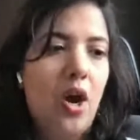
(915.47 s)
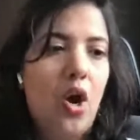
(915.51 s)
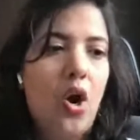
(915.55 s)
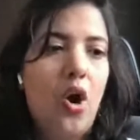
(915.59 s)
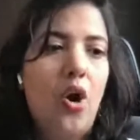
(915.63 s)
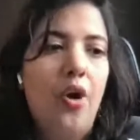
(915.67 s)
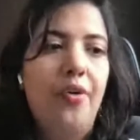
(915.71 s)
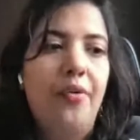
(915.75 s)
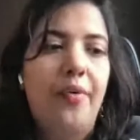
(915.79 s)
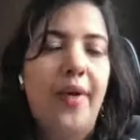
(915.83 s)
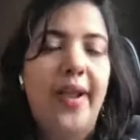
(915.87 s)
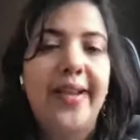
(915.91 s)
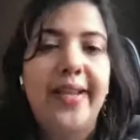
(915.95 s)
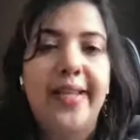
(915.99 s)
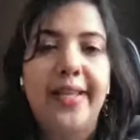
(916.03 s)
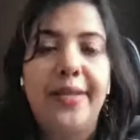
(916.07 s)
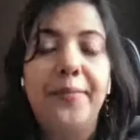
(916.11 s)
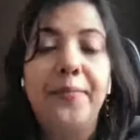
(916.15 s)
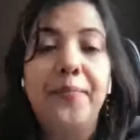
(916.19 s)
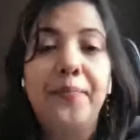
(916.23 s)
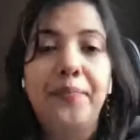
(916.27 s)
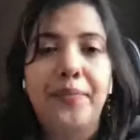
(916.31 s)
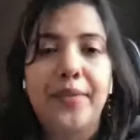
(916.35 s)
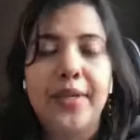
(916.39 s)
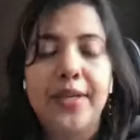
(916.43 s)
Alrighty.
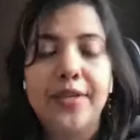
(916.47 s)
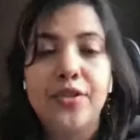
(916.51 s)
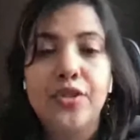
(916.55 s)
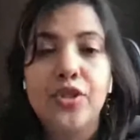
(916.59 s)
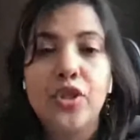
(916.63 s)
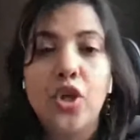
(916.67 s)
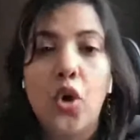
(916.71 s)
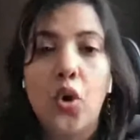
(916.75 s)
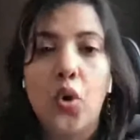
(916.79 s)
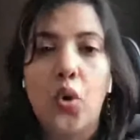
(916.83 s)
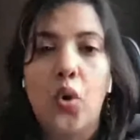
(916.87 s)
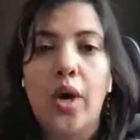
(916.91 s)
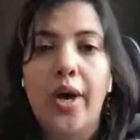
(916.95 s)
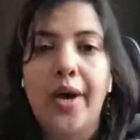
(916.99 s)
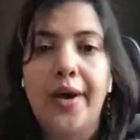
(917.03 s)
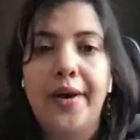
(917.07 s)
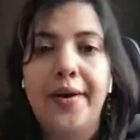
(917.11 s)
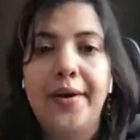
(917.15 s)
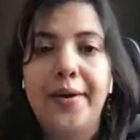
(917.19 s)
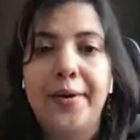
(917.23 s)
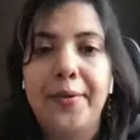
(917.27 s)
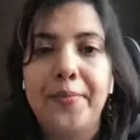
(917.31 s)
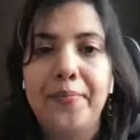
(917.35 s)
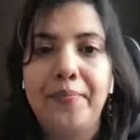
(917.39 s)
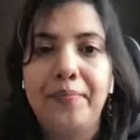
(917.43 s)
So,
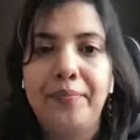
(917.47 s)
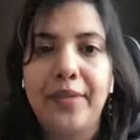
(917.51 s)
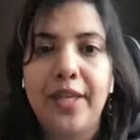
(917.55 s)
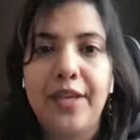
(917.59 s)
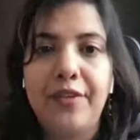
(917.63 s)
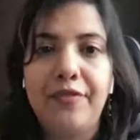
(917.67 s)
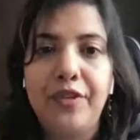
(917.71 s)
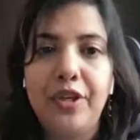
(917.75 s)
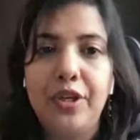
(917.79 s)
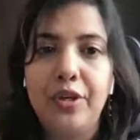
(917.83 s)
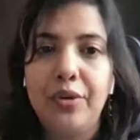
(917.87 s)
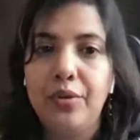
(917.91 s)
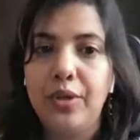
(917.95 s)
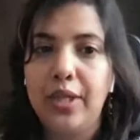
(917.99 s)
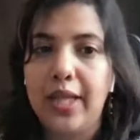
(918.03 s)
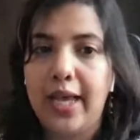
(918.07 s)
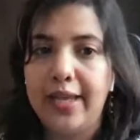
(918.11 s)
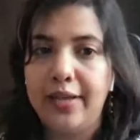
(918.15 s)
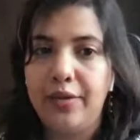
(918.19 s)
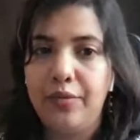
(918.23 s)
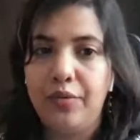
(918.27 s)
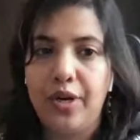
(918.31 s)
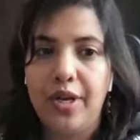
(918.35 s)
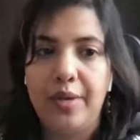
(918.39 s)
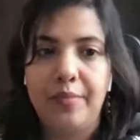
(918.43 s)
if you
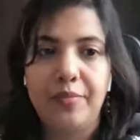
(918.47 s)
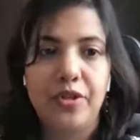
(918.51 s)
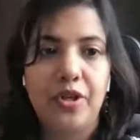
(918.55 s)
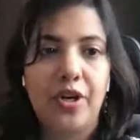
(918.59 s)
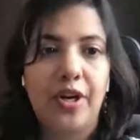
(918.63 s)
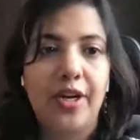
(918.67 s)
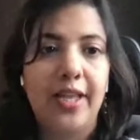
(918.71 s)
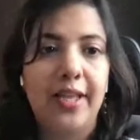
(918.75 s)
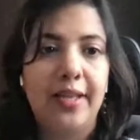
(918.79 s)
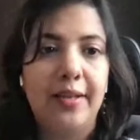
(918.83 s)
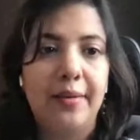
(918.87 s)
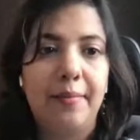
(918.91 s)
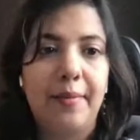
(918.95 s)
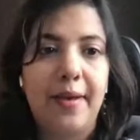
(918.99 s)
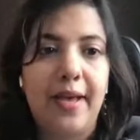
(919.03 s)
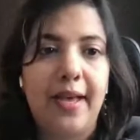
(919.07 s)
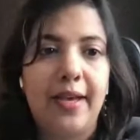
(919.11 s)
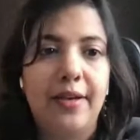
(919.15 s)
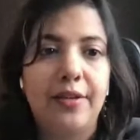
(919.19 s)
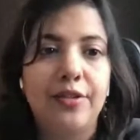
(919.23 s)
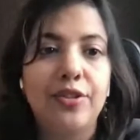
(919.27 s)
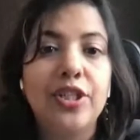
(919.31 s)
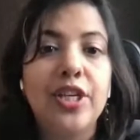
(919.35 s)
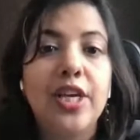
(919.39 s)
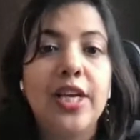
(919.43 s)
like what I'm talking
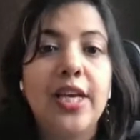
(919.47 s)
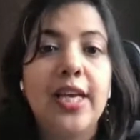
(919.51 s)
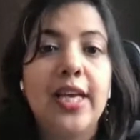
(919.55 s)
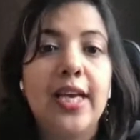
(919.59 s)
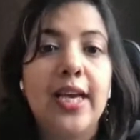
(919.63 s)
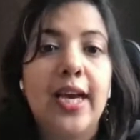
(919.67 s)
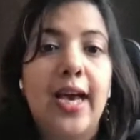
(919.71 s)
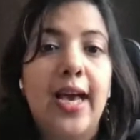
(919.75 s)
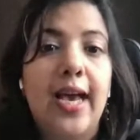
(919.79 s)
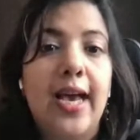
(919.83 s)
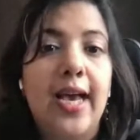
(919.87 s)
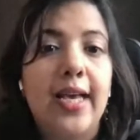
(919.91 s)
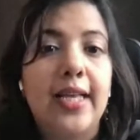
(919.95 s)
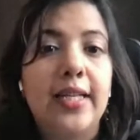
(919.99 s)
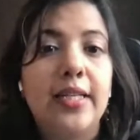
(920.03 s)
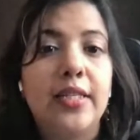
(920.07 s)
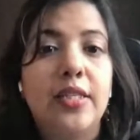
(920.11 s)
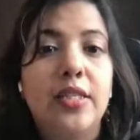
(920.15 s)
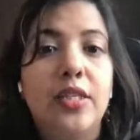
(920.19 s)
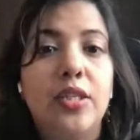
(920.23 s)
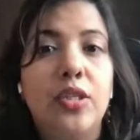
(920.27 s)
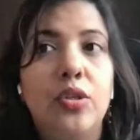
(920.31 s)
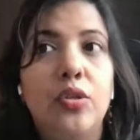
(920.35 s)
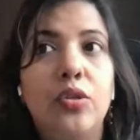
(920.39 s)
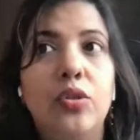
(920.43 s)
about
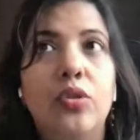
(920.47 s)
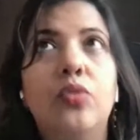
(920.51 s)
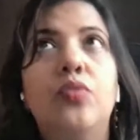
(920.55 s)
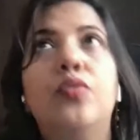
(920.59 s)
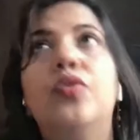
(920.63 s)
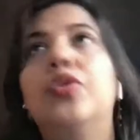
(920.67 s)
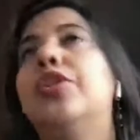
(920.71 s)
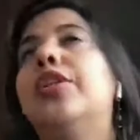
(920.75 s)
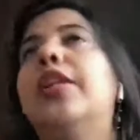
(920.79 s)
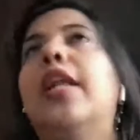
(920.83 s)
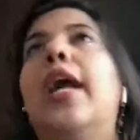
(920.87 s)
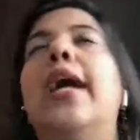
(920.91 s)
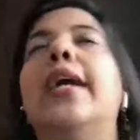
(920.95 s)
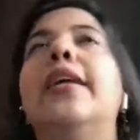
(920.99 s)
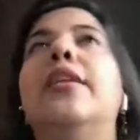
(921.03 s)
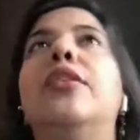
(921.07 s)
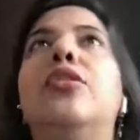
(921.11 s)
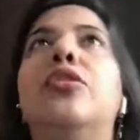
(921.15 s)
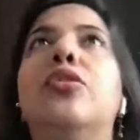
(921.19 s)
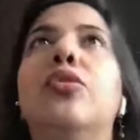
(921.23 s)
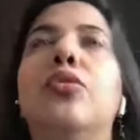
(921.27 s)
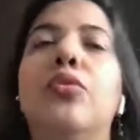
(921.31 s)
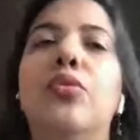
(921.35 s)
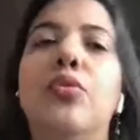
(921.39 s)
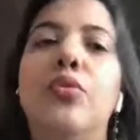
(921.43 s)
and you would like
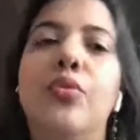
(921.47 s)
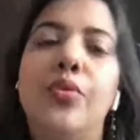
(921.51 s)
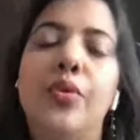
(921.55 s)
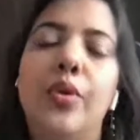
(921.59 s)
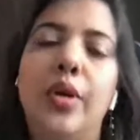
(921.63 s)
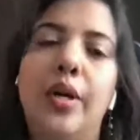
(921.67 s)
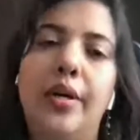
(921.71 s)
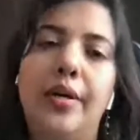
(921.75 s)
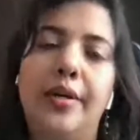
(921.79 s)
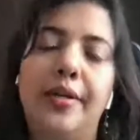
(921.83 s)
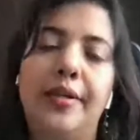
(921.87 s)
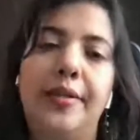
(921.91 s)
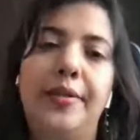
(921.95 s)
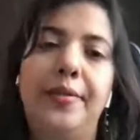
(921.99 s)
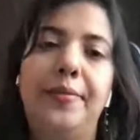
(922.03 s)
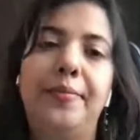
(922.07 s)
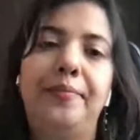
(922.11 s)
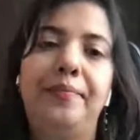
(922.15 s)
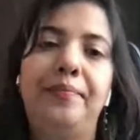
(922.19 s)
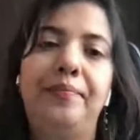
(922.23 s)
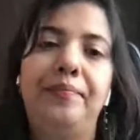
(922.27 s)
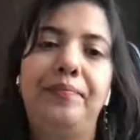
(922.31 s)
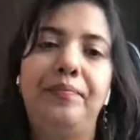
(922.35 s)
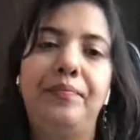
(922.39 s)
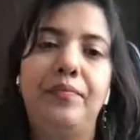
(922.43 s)
to
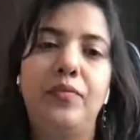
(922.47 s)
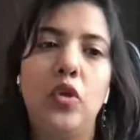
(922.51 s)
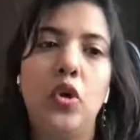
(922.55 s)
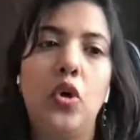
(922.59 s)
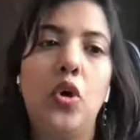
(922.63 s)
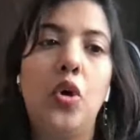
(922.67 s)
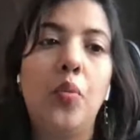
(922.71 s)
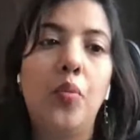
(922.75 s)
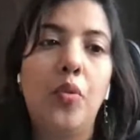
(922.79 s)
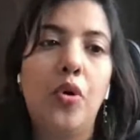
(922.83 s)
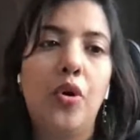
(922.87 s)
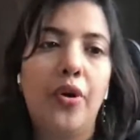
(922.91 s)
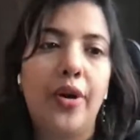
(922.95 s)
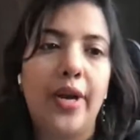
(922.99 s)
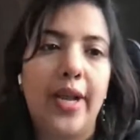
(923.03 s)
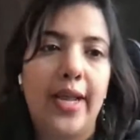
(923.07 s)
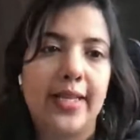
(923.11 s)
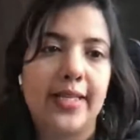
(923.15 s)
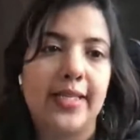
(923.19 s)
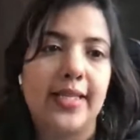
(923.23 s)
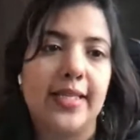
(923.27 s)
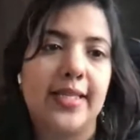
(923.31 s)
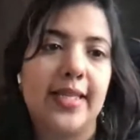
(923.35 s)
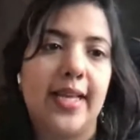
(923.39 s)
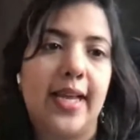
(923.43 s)
know more
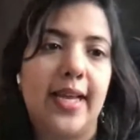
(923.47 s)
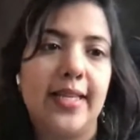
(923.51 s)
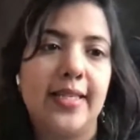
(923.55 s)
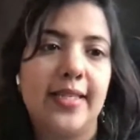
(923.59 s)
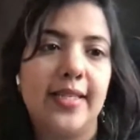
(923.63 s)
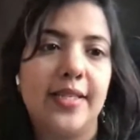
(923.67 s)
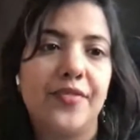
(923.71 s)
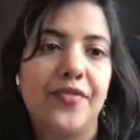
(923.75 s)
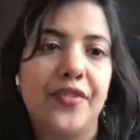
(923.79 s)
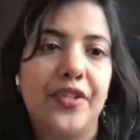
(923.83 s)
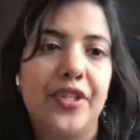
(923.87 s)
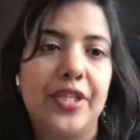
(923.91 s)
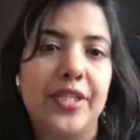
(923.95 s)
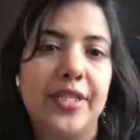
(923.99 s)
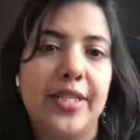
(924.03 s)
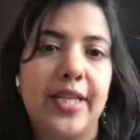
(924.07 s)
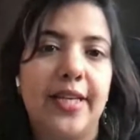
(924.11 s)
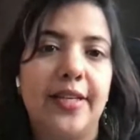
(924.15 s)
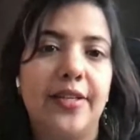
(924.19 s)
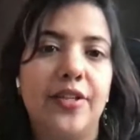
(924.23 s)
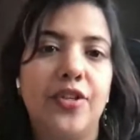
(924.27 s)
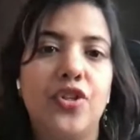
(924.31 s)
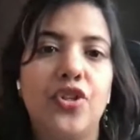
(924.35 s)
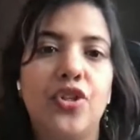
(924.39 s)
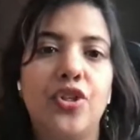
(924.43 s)
exercises for this
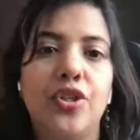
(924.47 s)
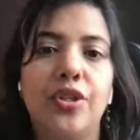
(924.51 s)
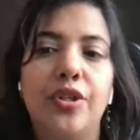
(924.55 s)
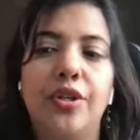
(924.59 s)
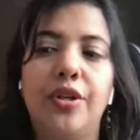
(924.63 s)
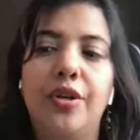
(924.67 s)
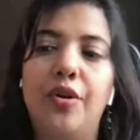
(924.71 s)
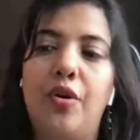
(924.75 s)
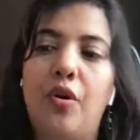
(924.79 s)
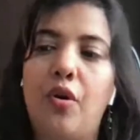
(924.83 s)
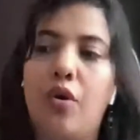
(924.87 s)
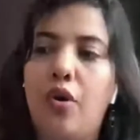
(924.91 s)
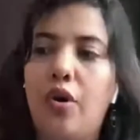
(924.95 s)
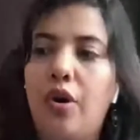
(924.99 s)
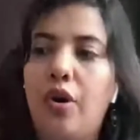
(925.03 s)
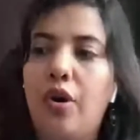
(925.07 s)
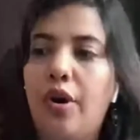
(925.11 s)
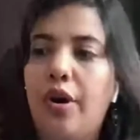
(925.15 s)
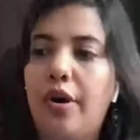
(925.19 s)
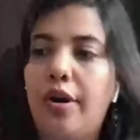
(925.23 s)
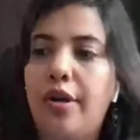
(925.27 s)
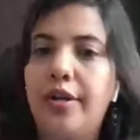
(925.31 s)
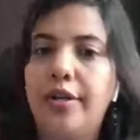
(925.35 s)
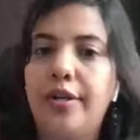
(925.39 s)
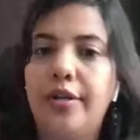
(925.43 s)
condition
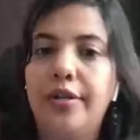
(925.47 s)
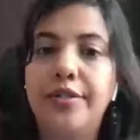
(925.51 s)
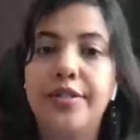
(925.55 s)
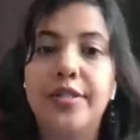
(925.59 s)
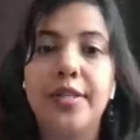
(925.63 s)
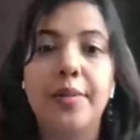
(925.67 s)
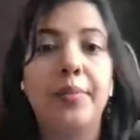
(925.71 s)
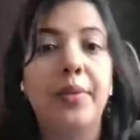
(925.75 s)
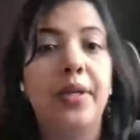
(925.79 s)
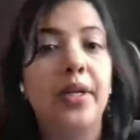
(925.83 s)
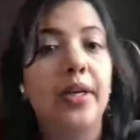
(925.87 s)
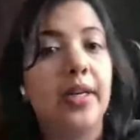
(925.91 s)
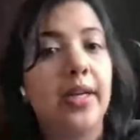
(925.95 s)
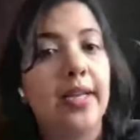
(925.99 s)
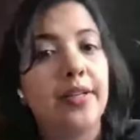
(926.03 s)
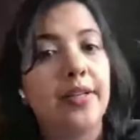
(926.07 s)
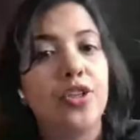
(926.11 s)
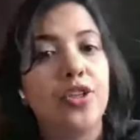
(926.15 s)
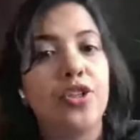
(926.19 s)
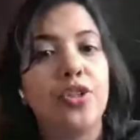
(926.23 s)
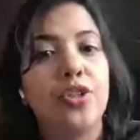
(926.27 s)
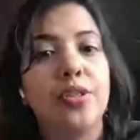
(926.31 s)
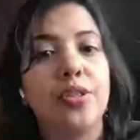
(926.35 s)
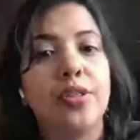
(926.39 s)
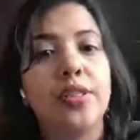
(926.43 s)
or similar
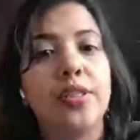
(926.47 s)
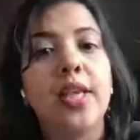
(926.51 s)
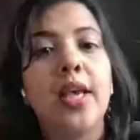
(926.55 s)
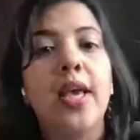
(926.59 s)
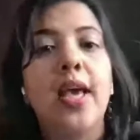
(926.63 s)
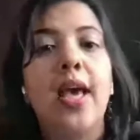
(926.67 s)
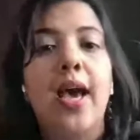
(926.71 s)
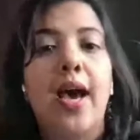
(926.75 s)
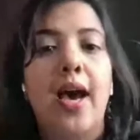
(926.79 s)
conditions,